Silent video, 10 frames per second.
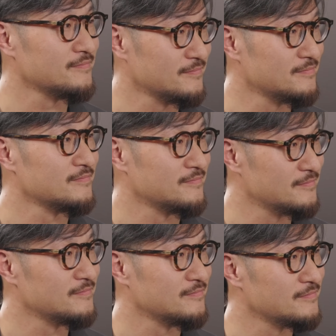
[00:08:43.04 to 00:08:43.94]
this is our
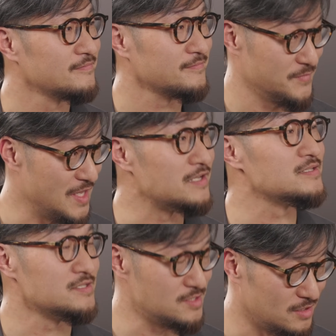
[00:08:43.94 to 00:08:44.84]
third generation
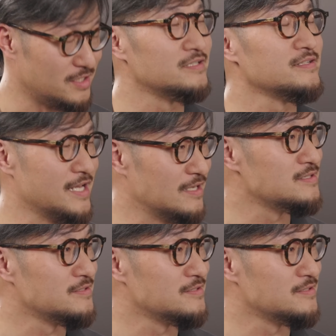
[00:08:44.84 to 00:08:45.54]
of X3D.